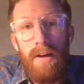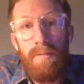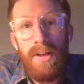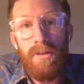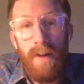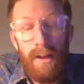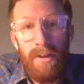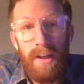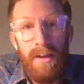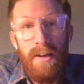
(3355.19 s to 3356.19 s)
me
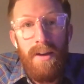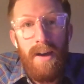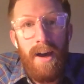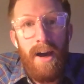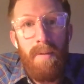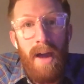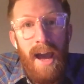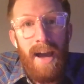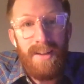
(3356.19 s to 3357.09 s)
directly at